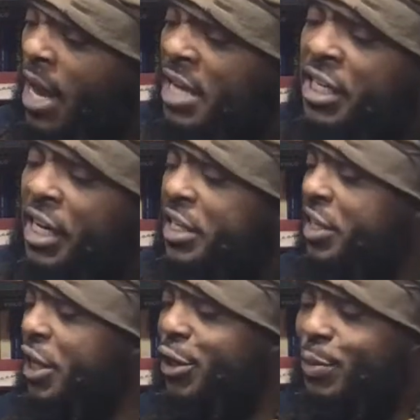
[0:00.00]
She
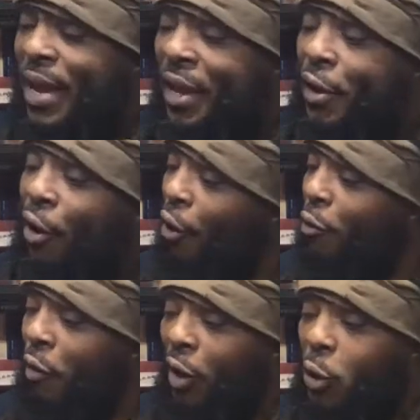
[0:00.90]
considers making her
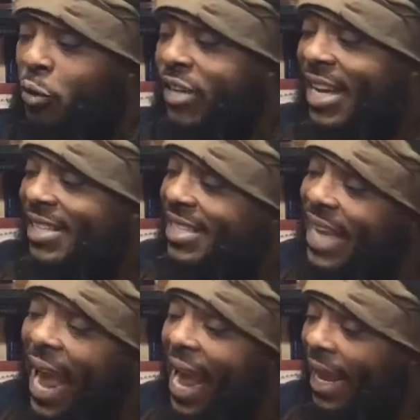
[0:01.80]
own clothes as
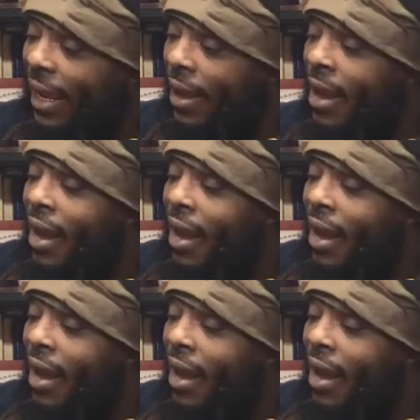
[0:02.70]
tacky,